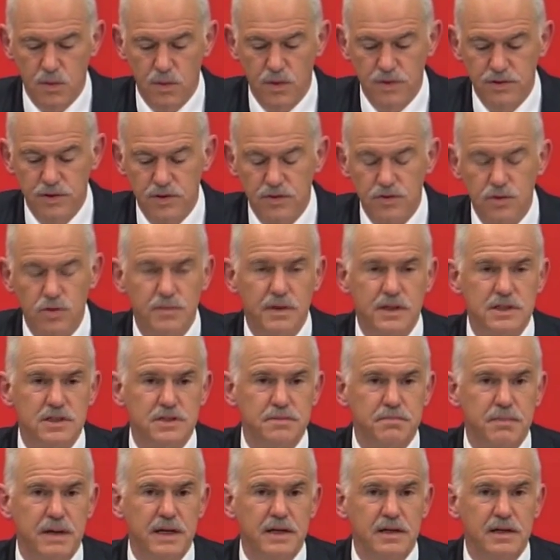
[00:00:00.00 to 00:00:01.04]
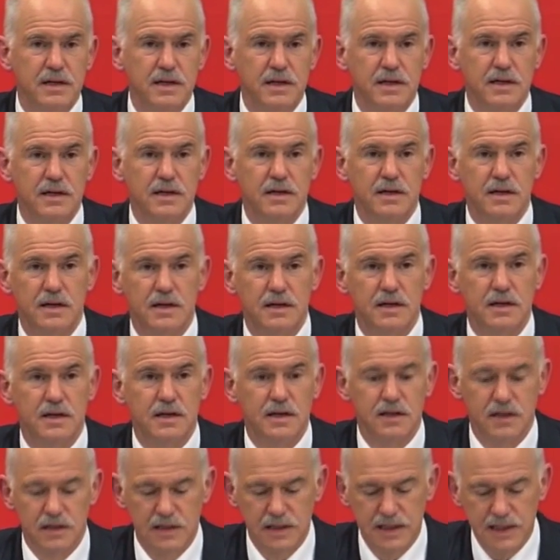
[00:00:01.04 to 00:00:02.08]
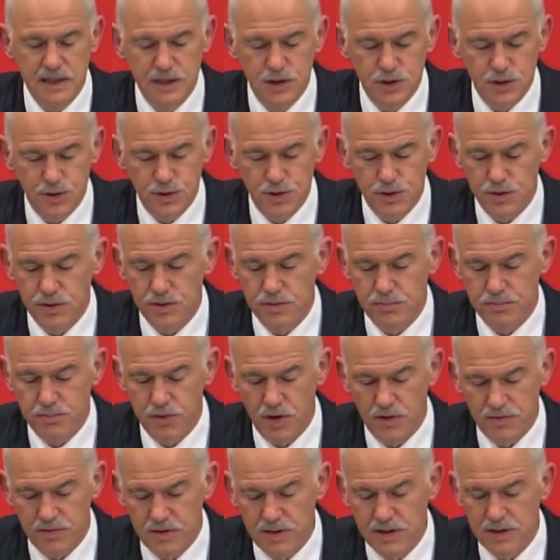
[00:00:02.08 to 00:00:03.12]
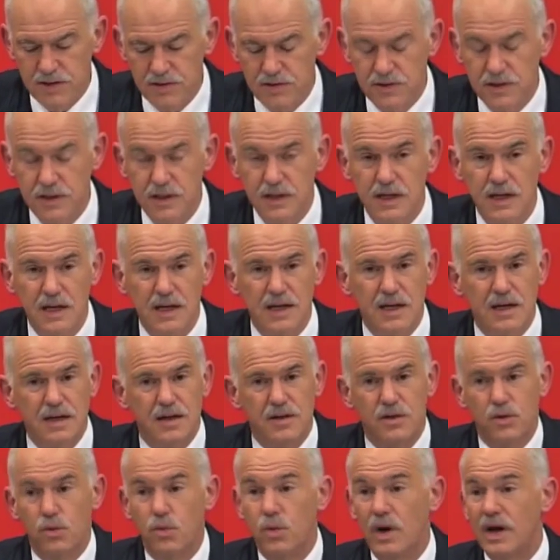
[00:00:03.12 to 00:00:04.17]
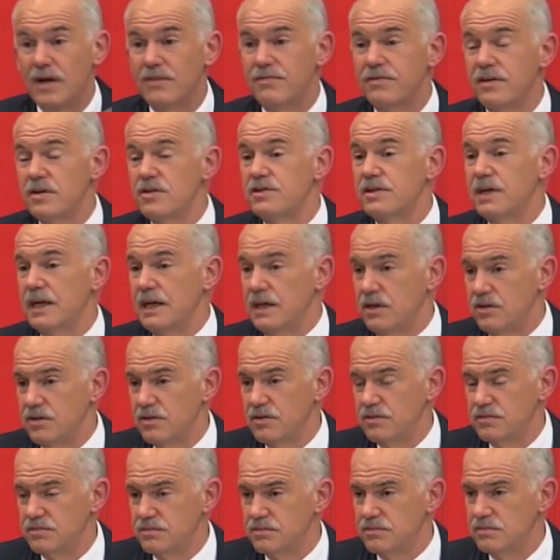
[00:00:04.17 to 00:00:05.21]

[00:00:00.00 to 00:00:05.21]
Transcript: Was it too much spending, a leisure, profligacy, the welfare state?